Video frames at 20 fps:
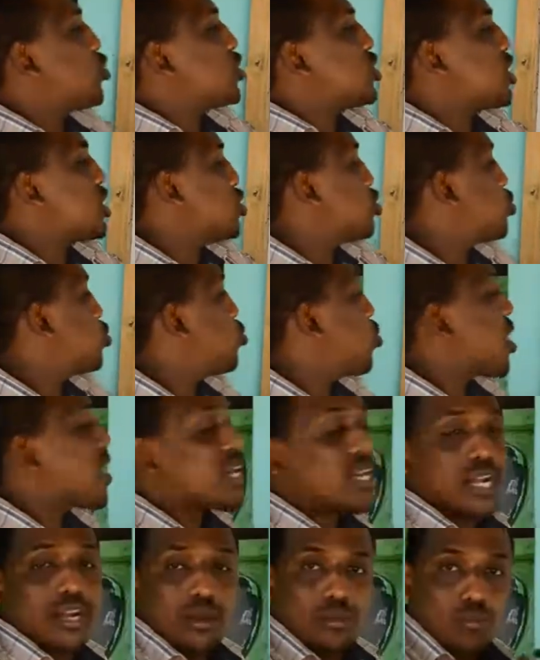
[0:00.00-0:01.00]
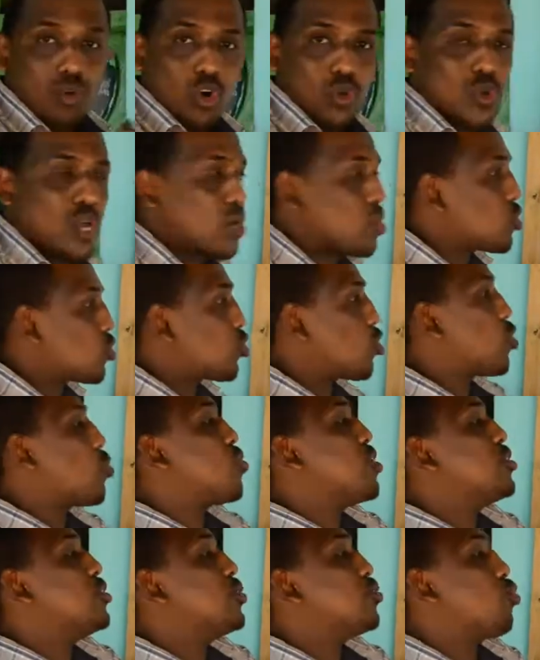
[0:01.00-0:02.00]
shillings 200 more, you are not told
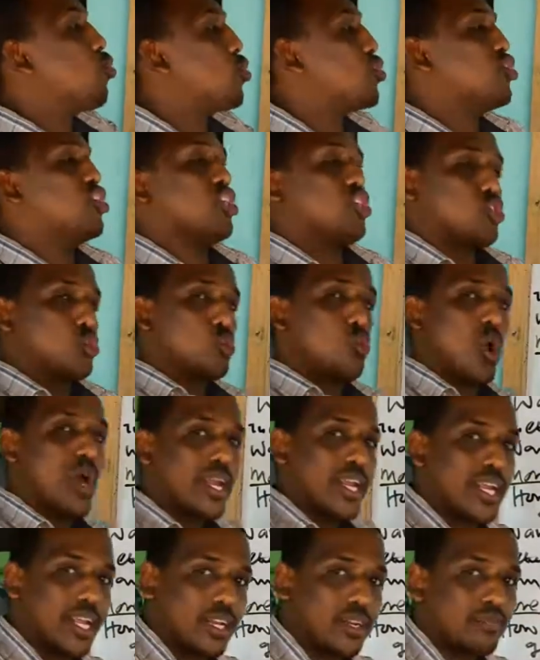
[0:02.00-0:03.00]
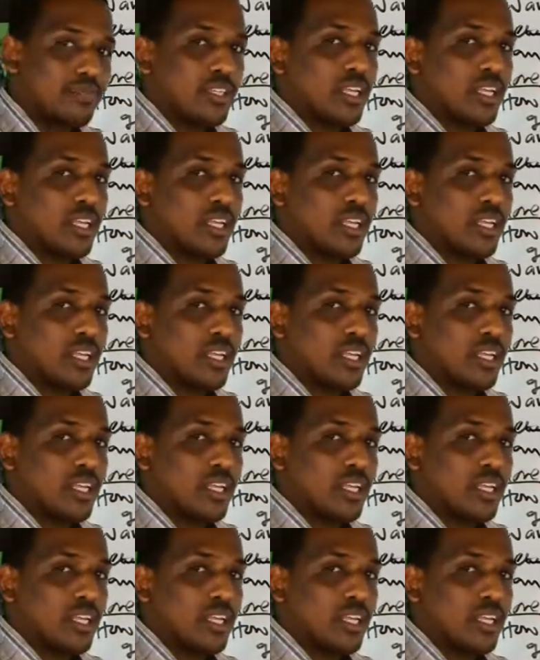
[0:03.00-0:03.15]
Wanjiku got shillings 200.